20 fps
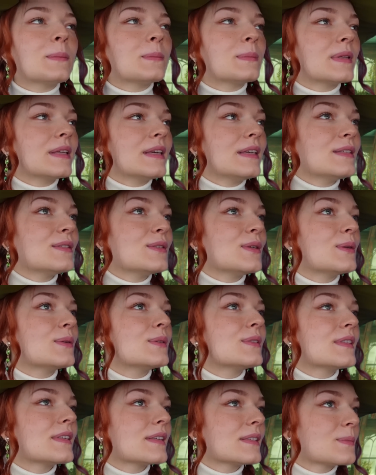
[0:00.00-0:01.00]
please
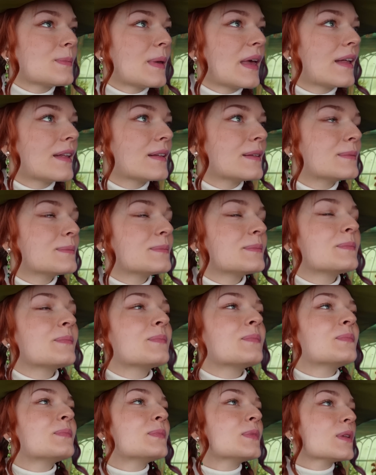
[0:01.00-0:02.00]
use the spell
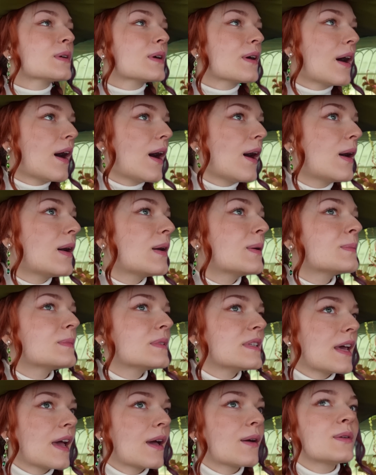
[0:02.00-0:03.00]
to calm
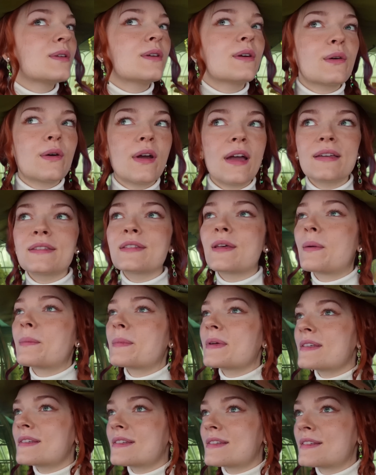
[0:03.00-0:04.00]
down your
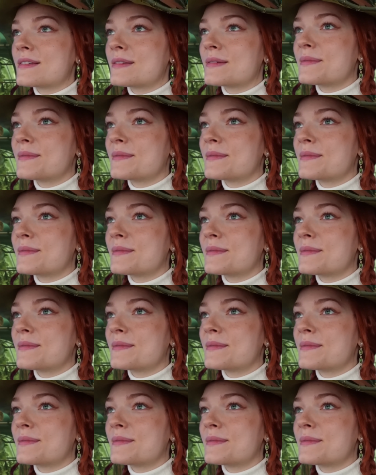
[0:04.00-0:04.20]
grasshoppers.